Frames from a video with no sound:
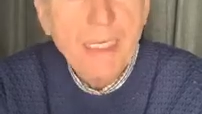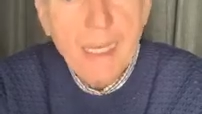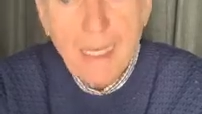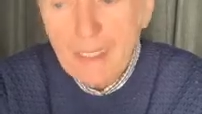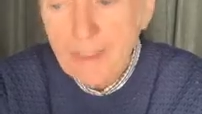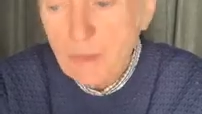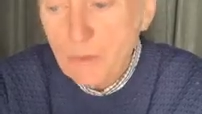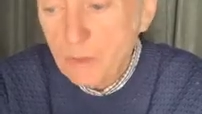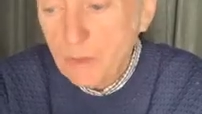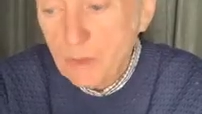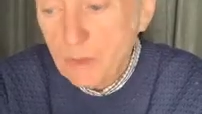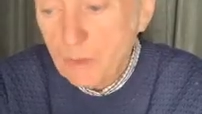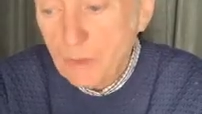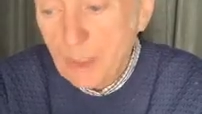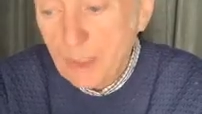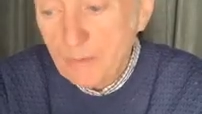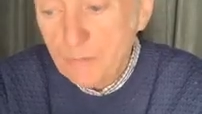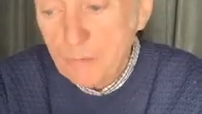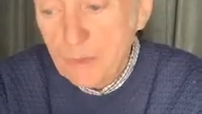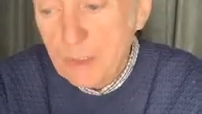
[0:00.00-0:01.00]
I don't know.
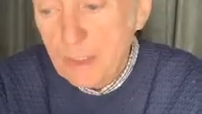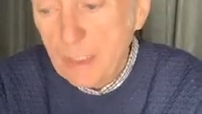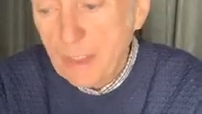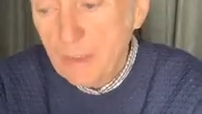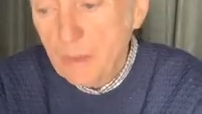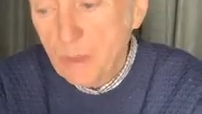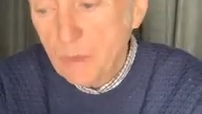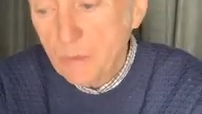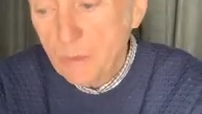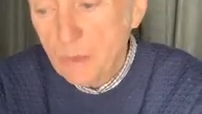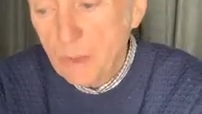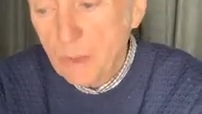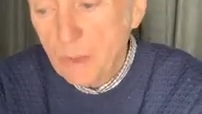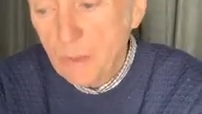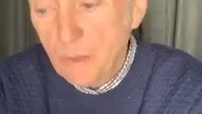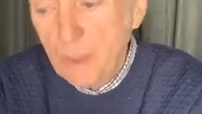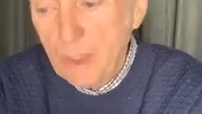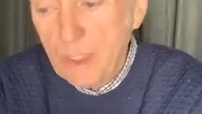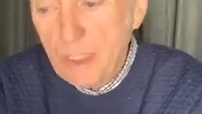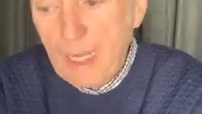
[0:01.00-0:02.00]
I really don't
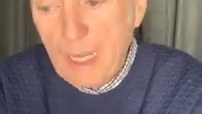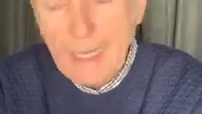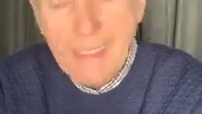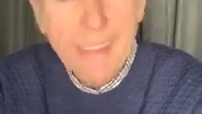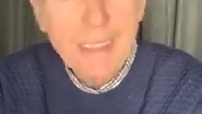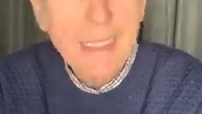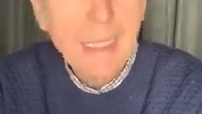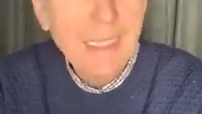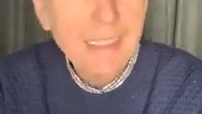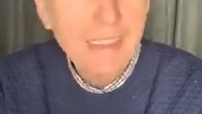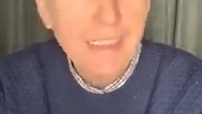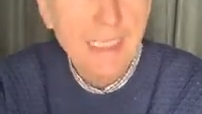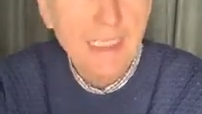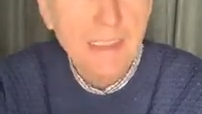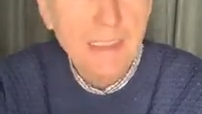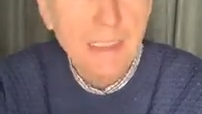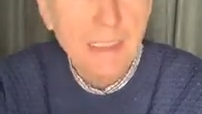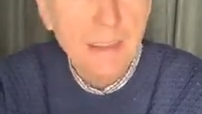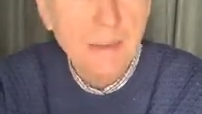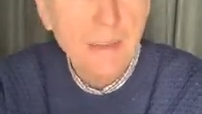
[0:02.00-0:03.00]
know. I can guess at
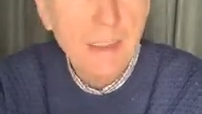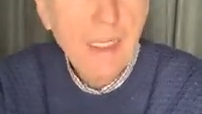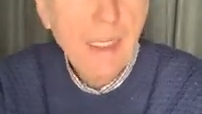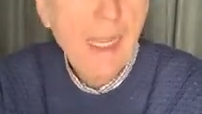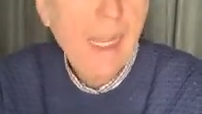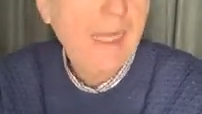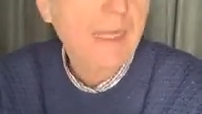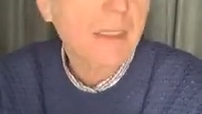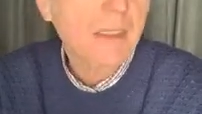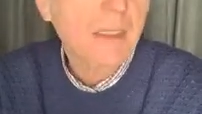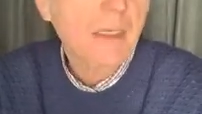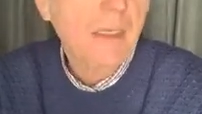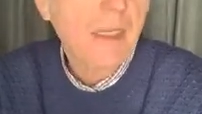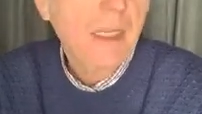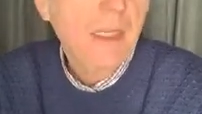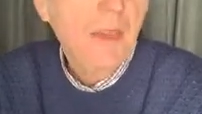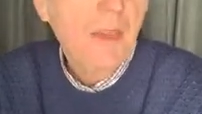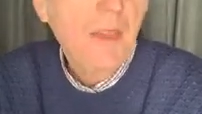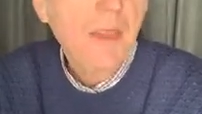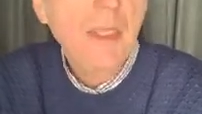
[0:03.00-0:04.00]
it. I can
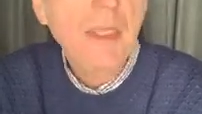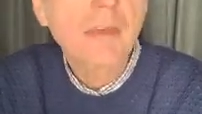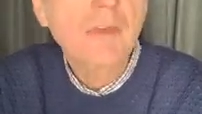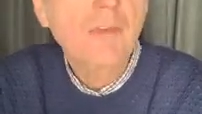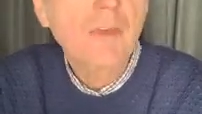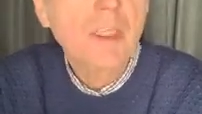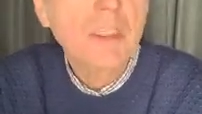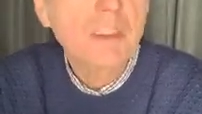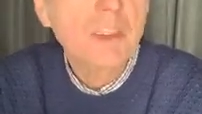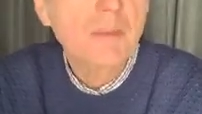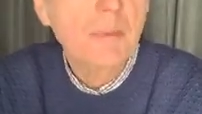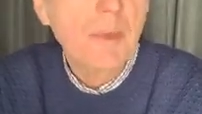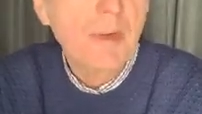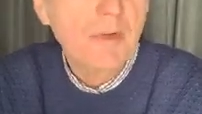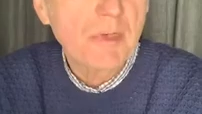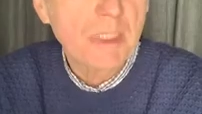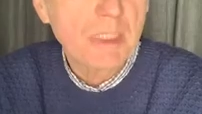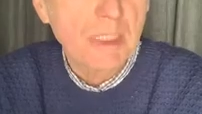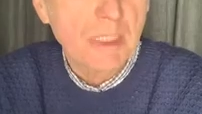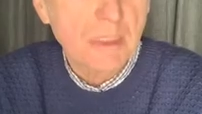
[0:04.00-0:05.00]
think of
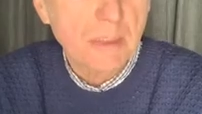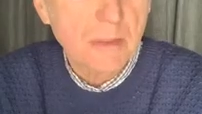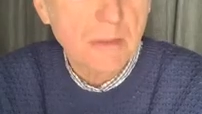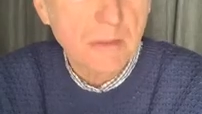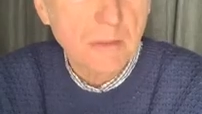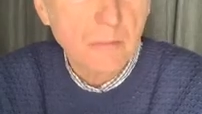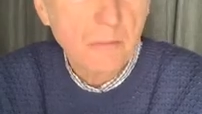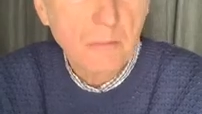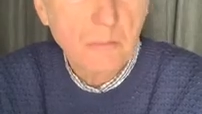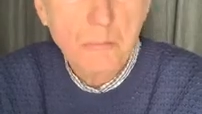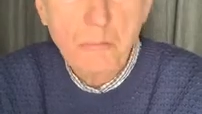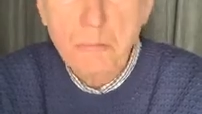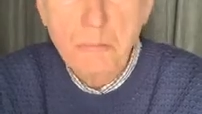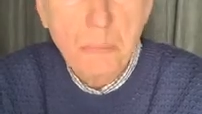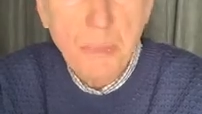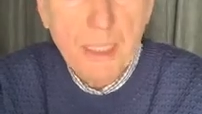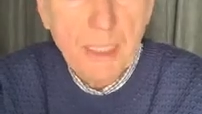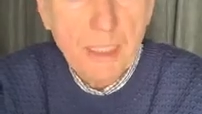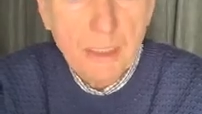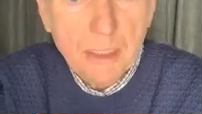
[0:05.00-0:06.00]
conspiracies,
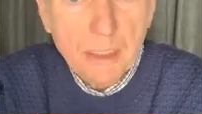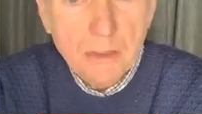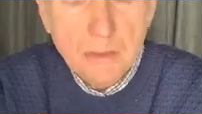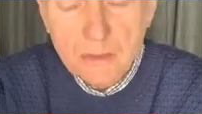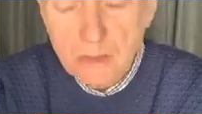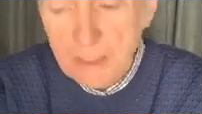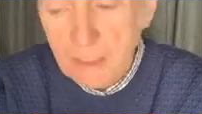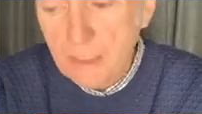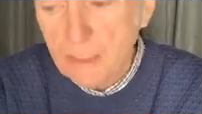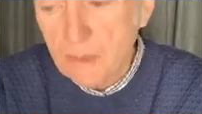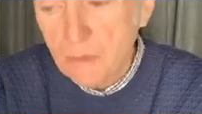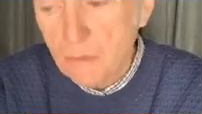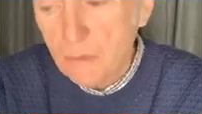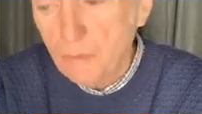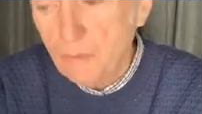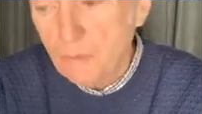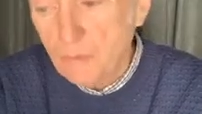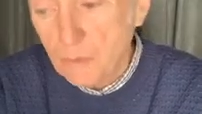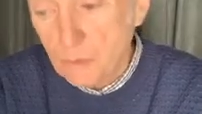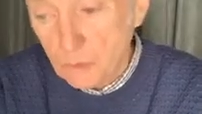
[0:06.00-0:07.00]
but I can't tell you
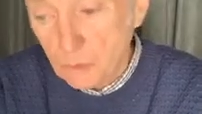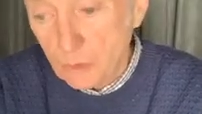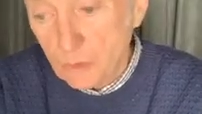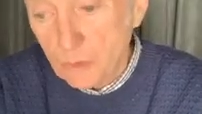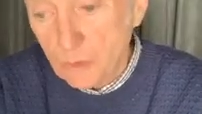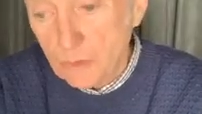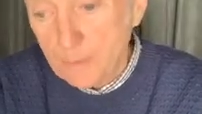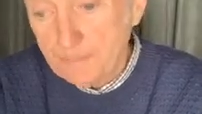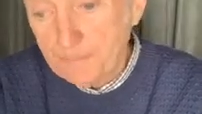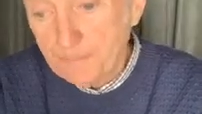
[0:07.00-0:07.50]
for sure.